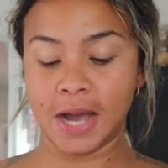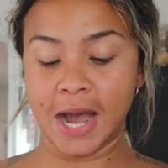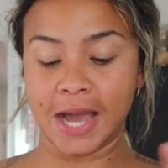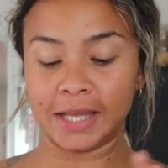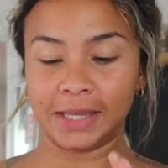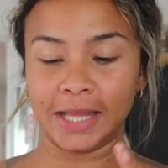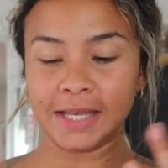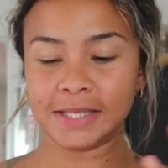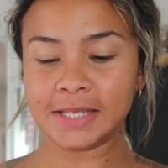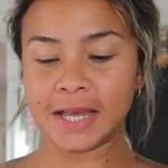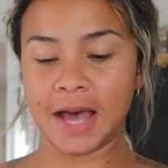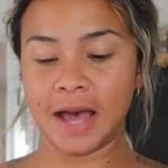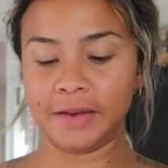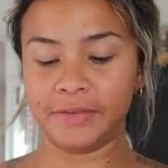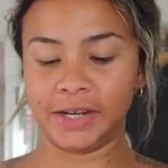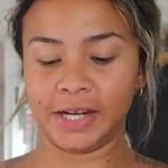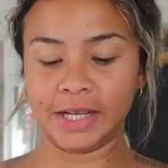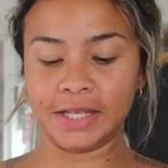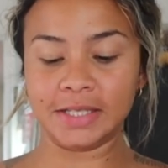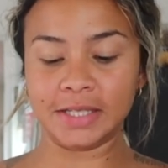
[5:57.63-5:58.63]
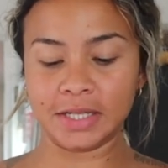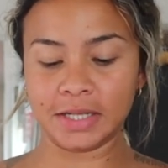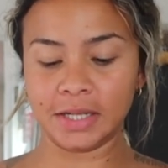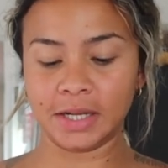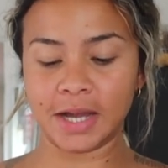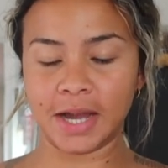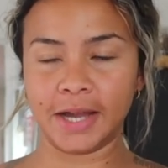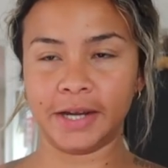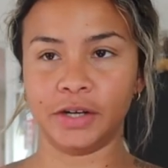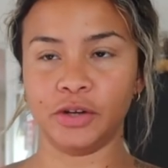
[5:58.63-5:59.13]
I like to have an
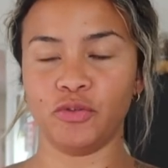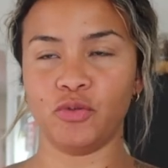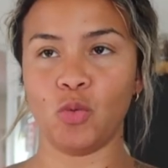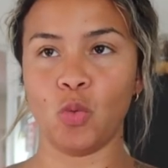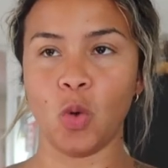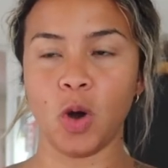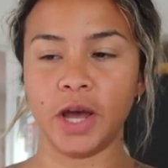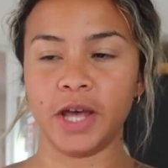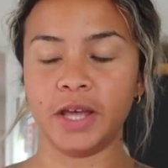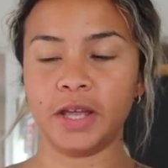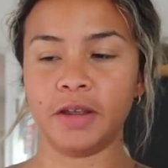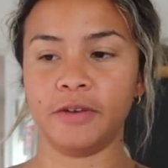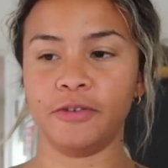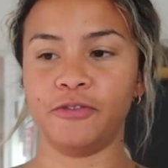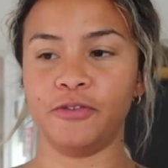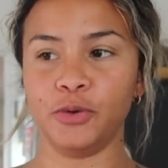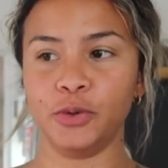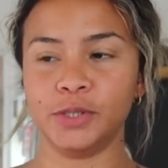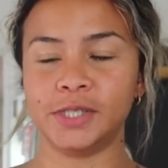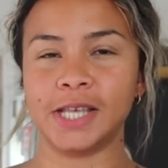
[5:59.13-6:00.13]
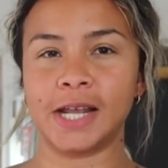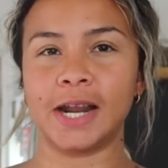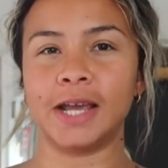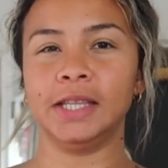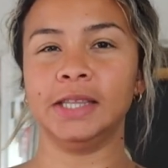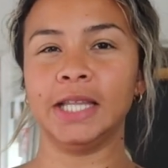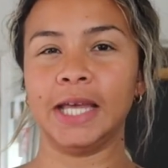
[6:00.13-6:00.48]
idea kind of what foods that I